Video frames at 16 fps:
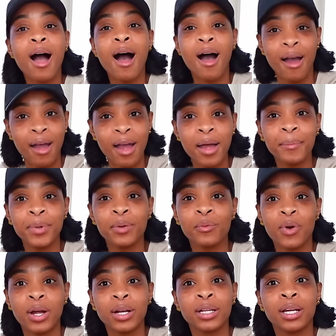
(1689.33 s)
I have been
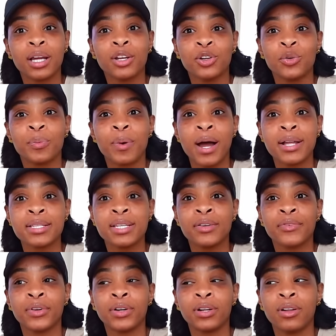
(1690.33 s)
wanting a new pot
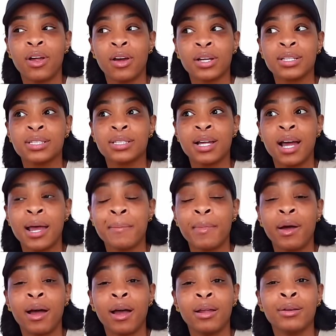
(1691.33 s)
set for the longest time.
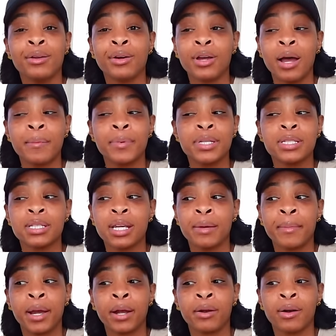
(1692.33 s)
I know y'all been seeing
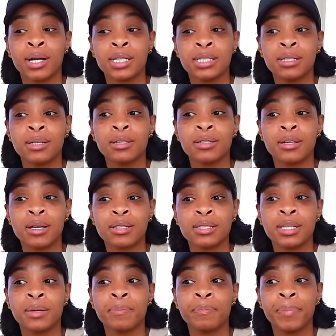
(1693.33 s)
my crusty,
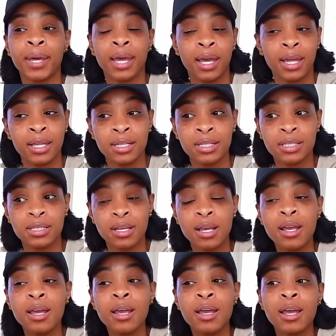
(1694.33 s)
dusty pans
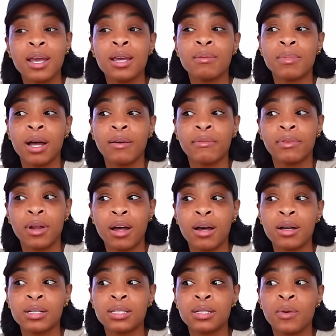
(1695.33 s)
in my
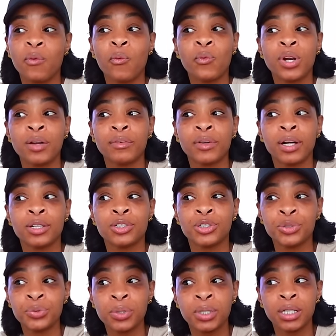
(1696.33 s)
vlogs whenever I
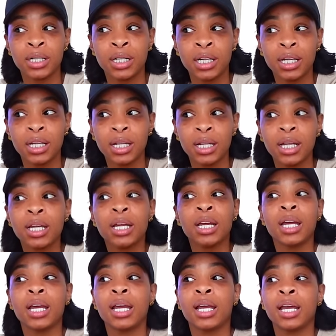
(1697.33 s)
do cook.
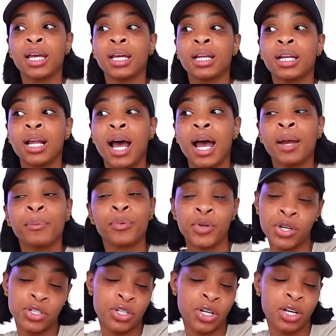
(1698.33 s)
And I
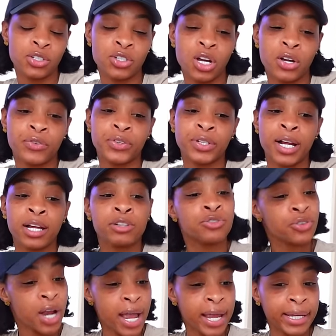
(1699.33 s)
appreciate y'all for not
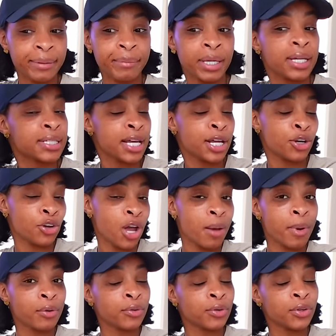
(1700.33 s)
dragging me, because I know y'all
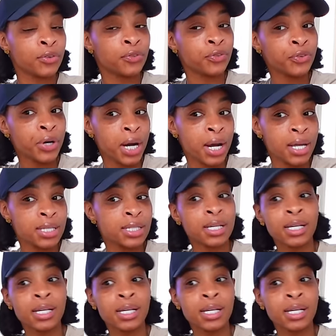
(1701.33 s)
my real friends